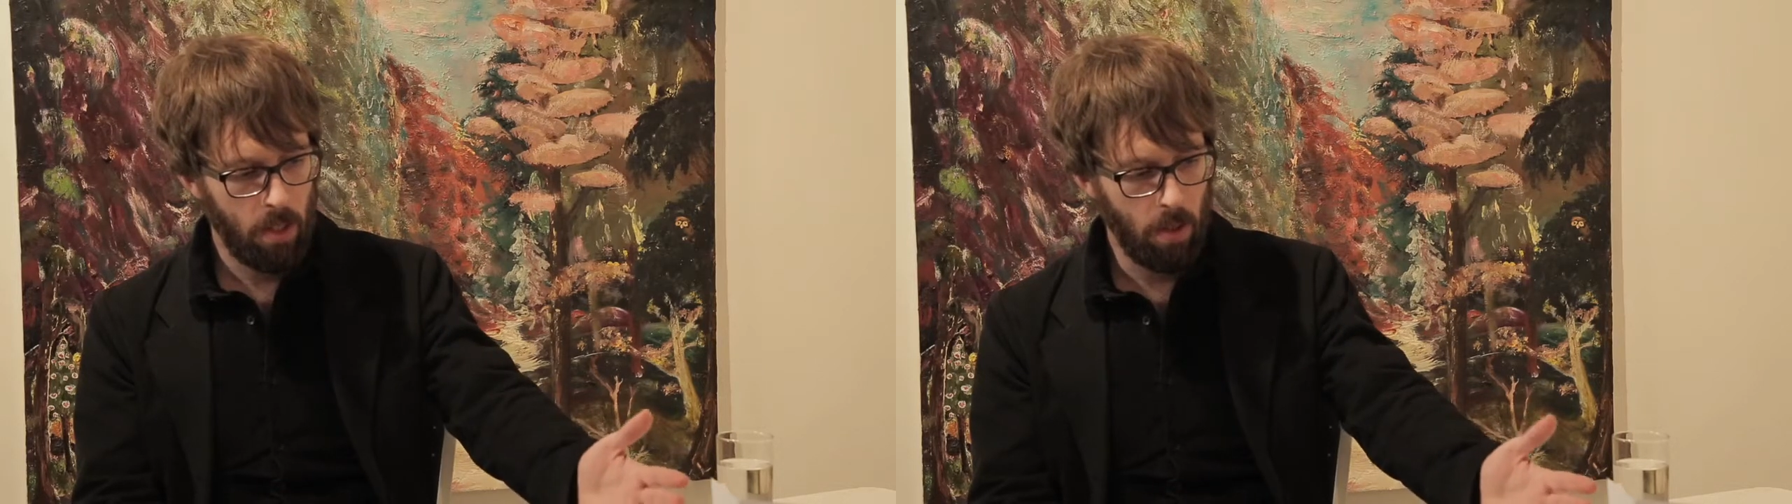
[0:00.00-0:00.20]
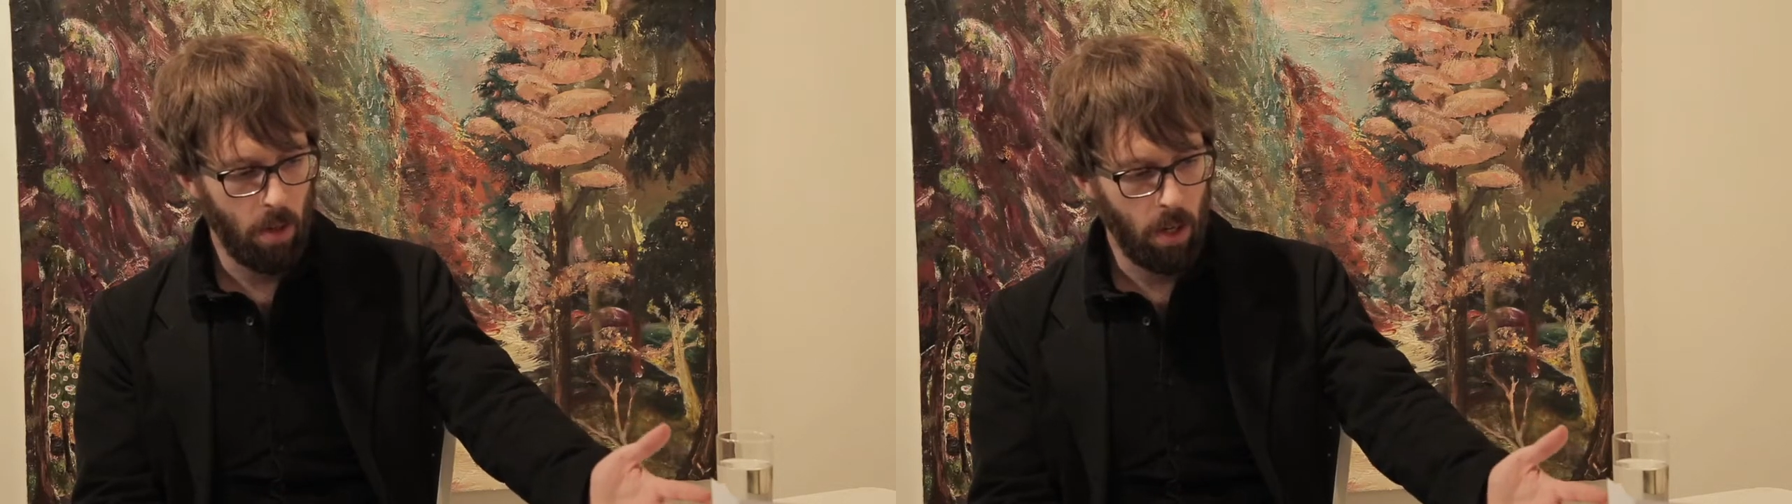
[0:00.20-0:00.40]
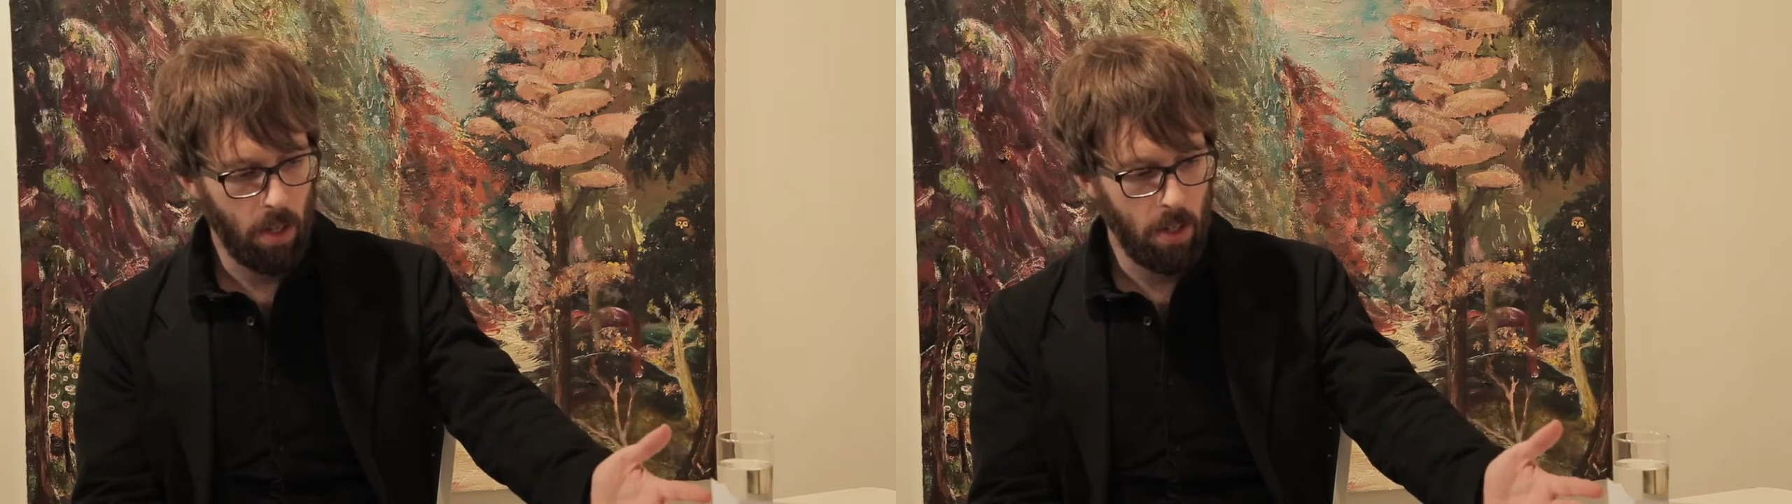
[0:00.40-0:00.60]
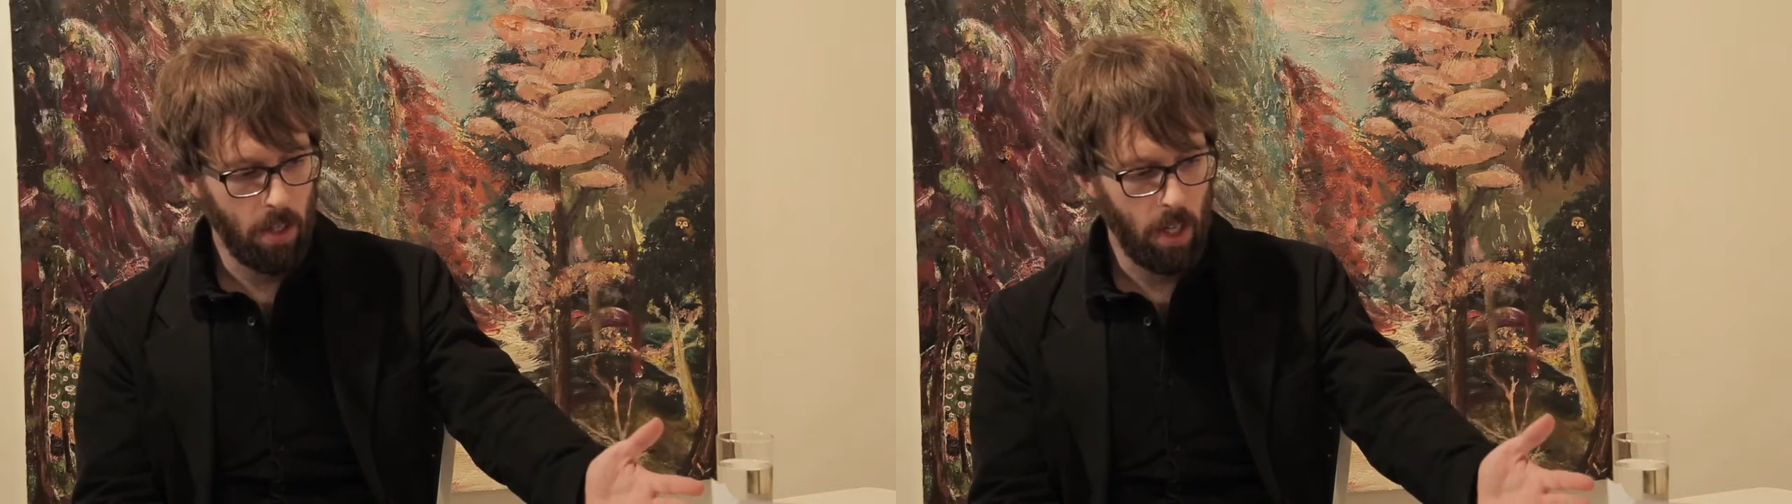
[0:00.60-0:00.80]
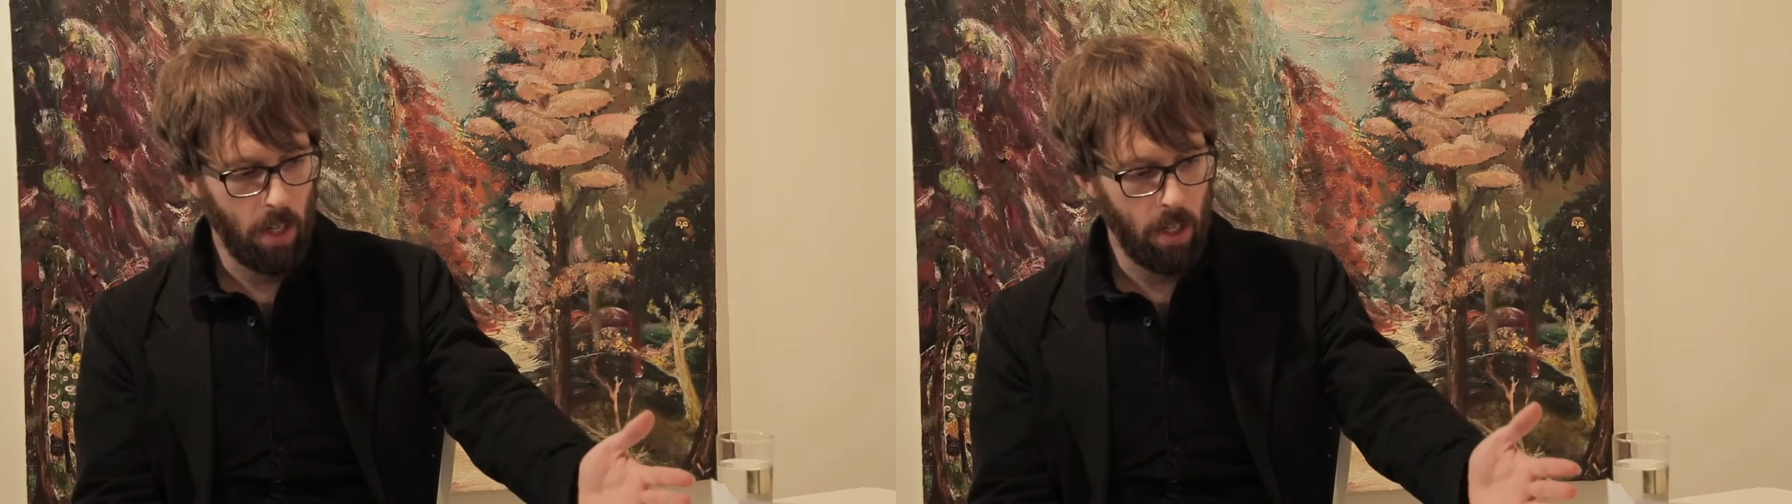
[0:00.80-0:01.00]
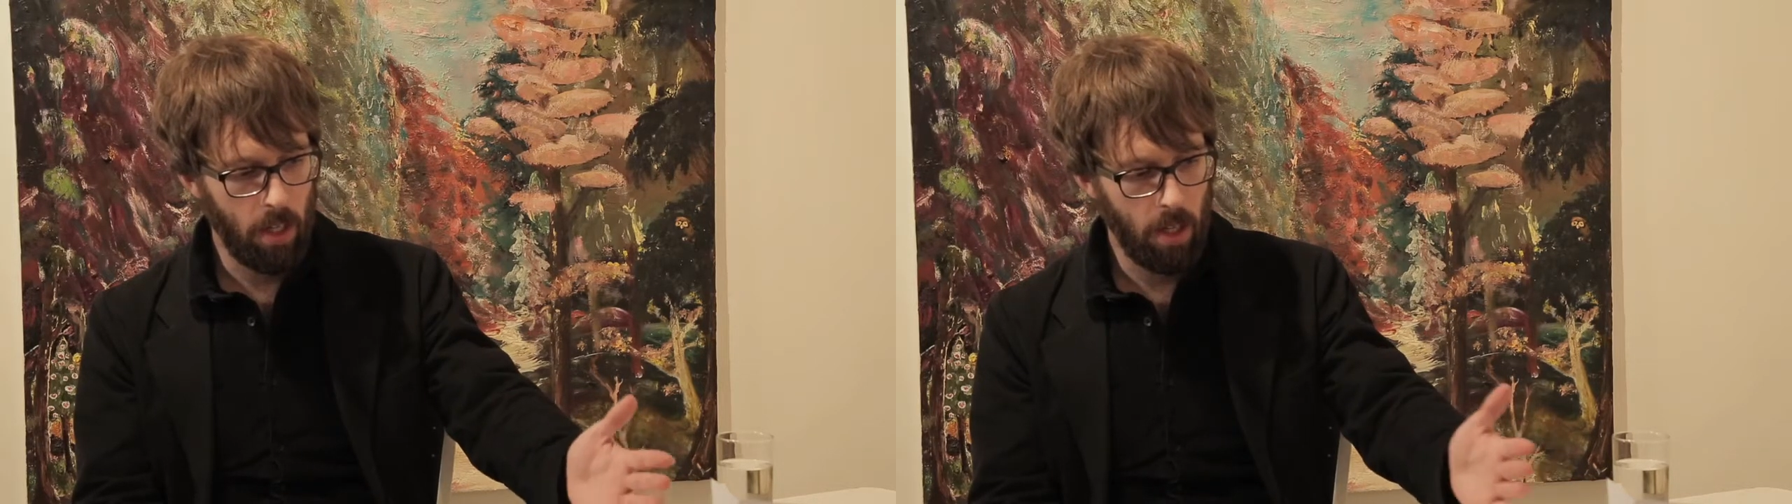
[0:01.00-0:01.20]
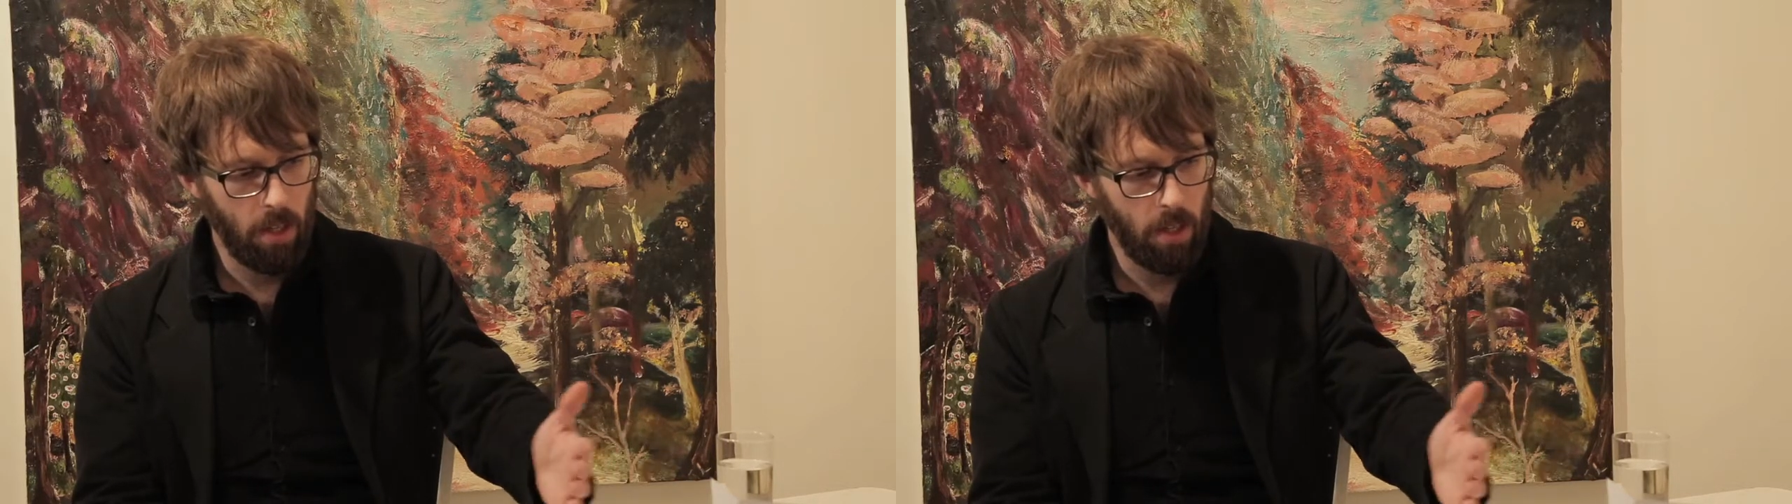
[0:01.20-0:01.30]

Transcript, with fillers: to a larger scale and